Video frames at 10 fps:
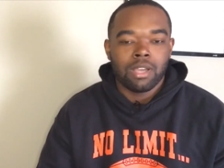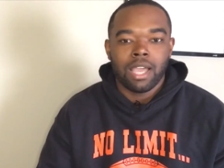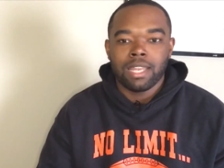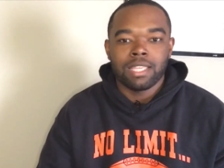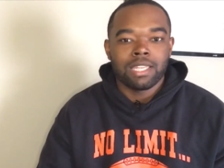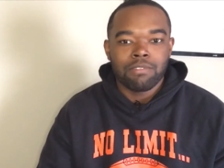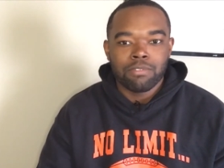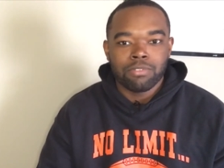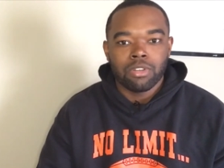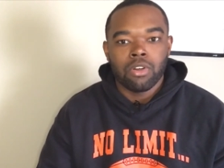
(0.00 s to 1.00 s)
I didn't leave it
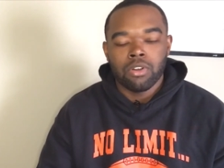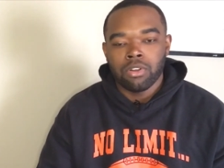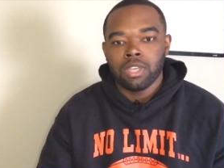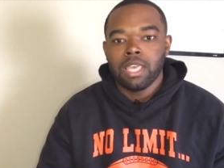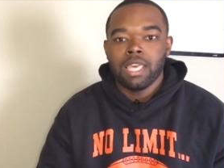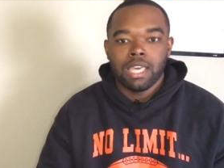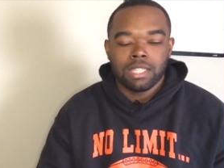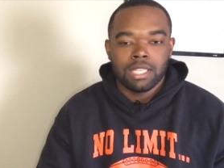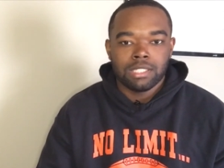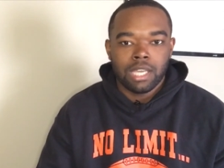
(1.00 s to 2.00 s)
for long and
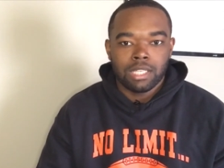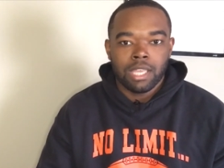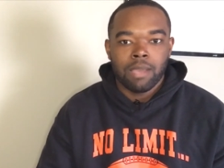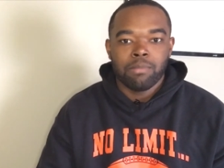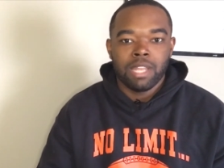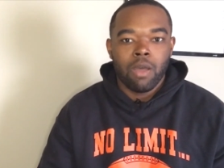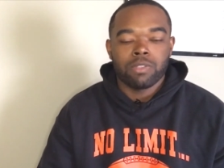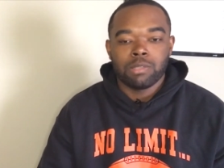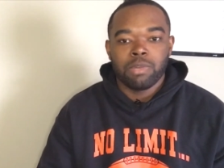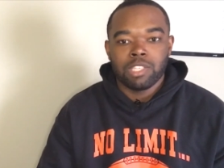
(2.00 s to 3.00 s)
things like that. But that was
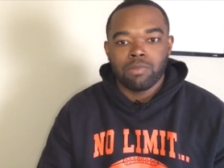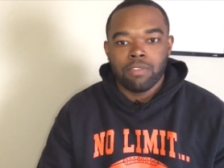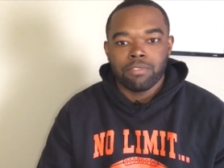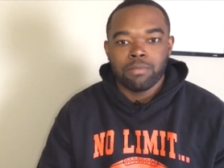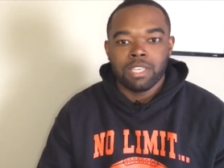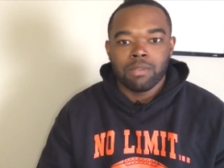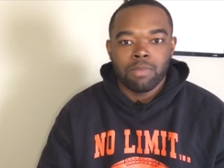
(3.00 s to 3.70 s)
the best way for me to make